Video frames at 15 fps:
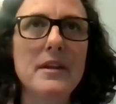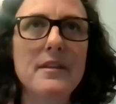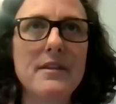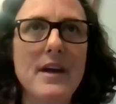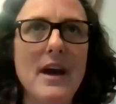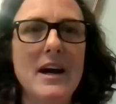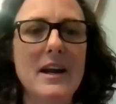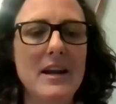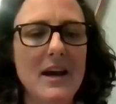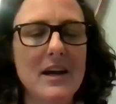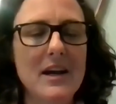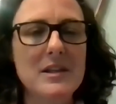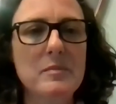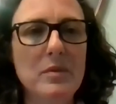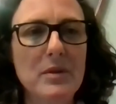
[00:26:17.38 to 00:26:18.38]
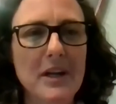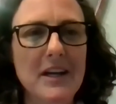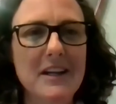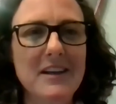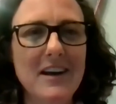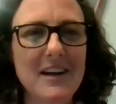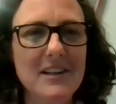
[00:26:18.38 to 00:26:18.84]
that has
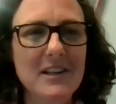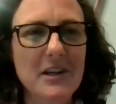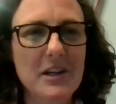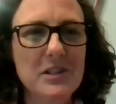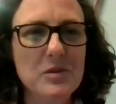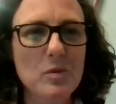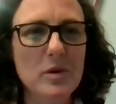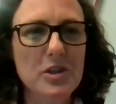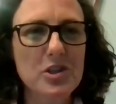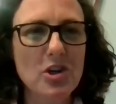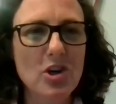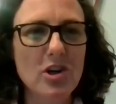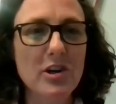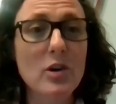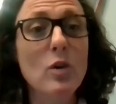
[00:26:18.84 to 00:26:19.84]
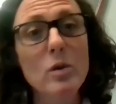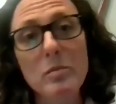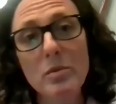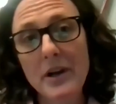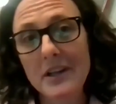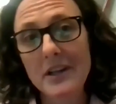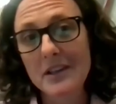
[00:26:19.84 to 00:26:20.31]
planning guidelines, which are
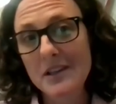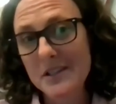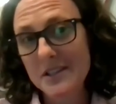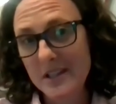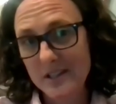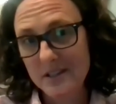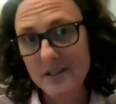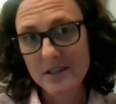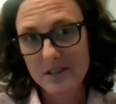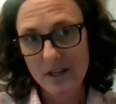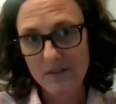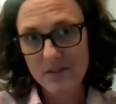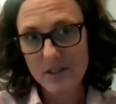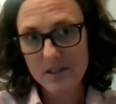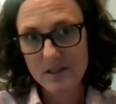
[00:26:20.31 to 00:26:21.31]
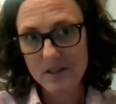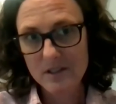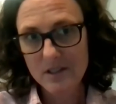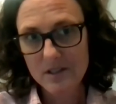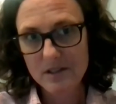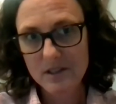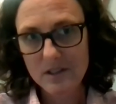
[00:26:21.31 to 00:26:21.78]
incorporating the safety
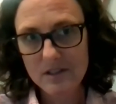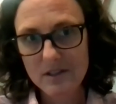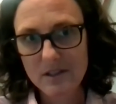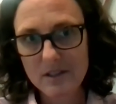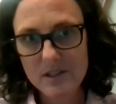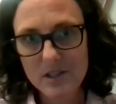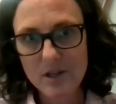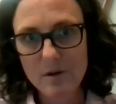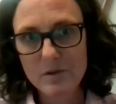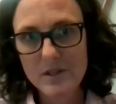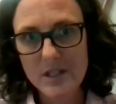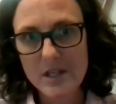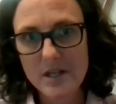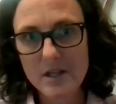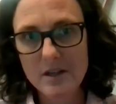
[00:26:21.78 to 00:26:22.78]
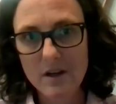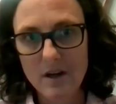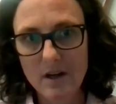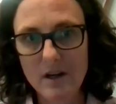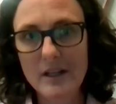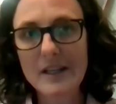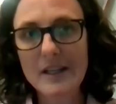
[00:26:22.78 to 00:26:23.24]
statistics that
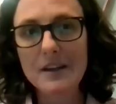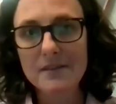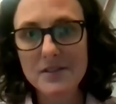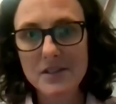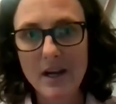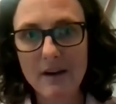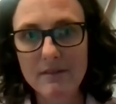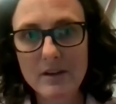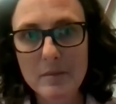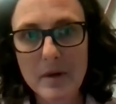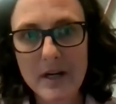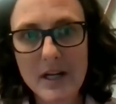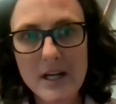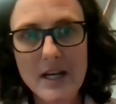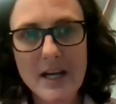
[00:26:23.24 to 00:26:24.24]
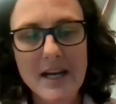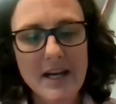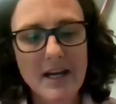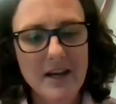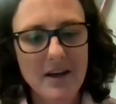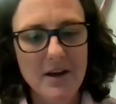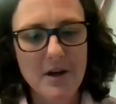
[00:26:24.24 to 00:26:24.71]
DOT gives everybody.
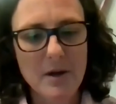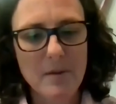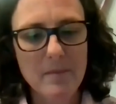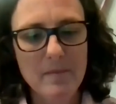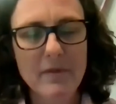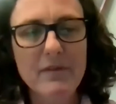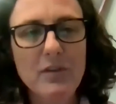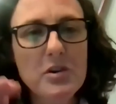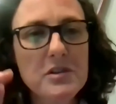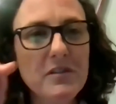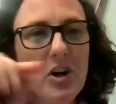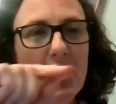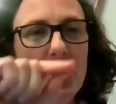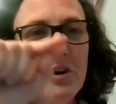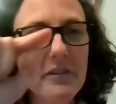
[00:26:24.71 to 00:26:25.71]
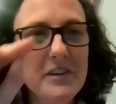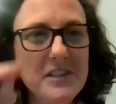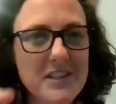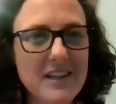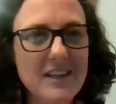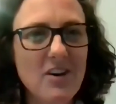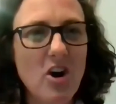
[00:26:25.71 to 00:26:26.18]
First of
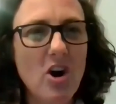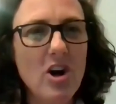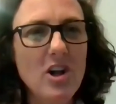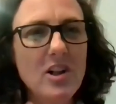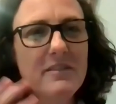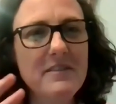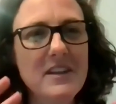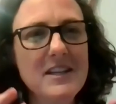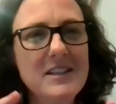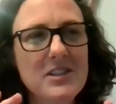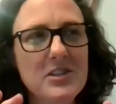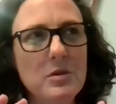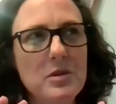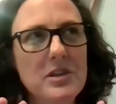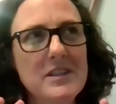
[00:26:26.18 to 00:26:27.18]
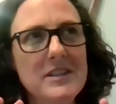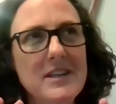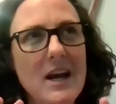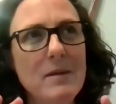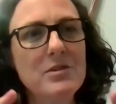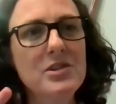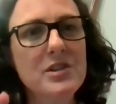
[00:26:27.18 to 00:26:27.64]
all of these, so it
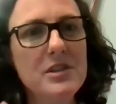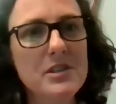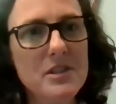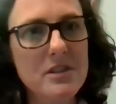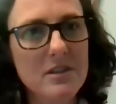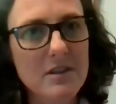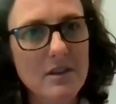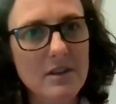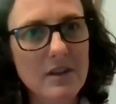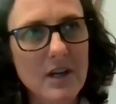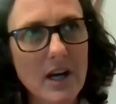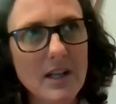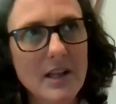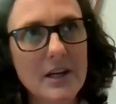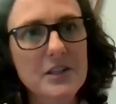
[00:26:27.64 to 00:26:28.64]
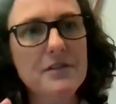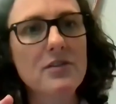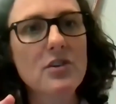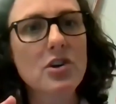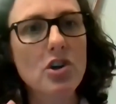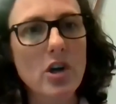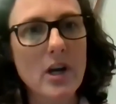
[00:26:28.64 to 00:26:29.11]
establishes guidelines
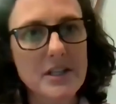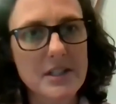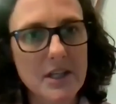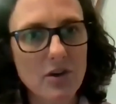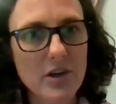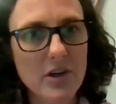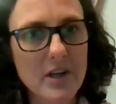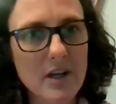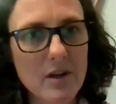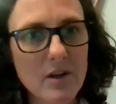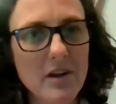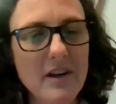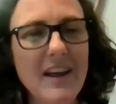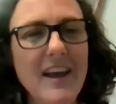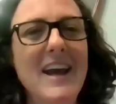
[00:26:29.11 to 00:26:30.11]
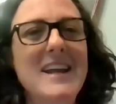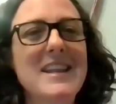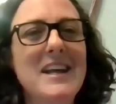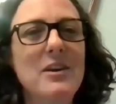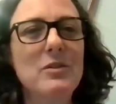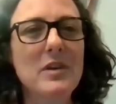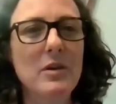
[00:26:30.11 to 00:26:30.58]
for criteria,
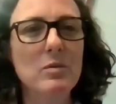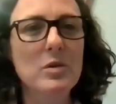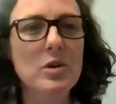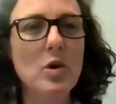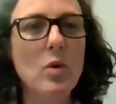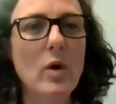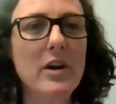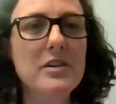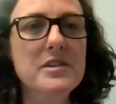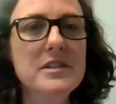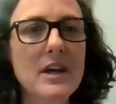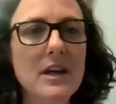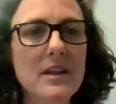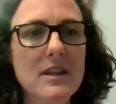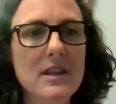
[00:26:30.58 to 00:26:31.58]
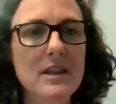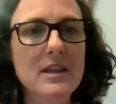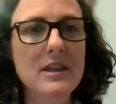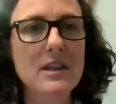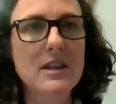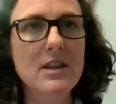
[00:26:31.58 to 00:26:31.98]
and then it requires that